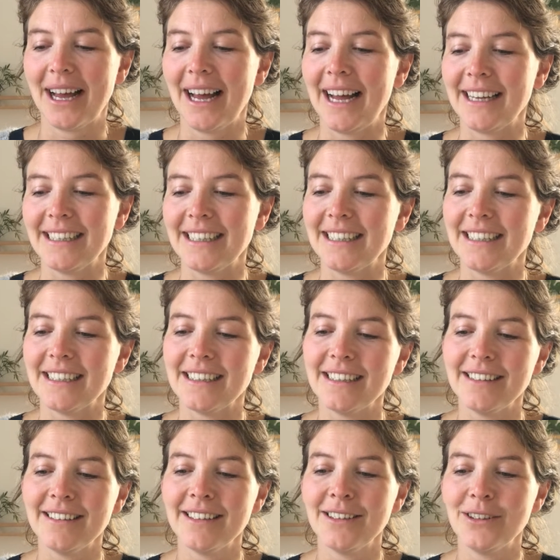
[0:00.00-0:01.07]
I
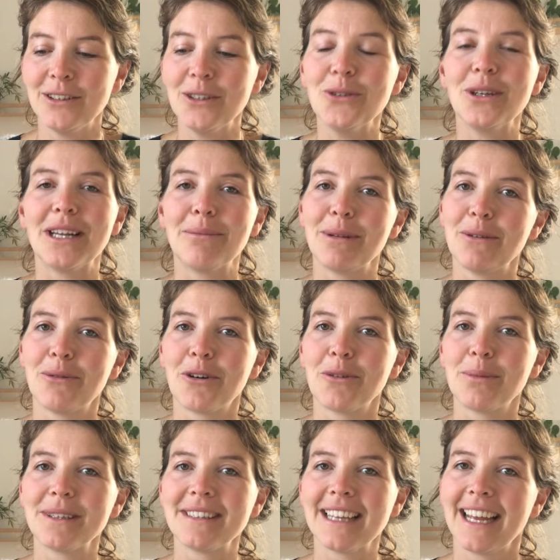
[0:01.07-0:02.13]
didn't knew that before,
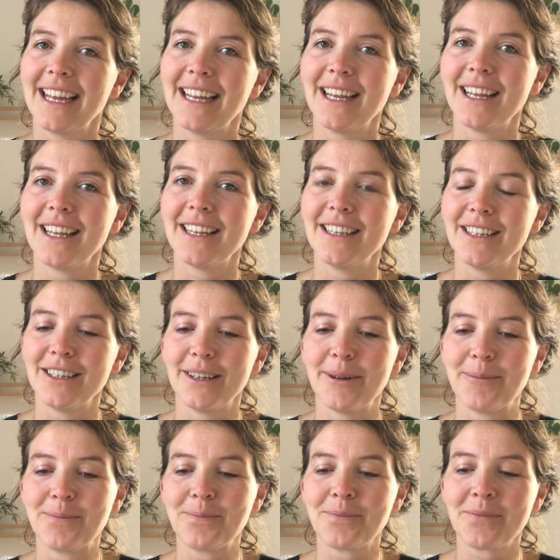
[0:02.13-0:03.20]
but the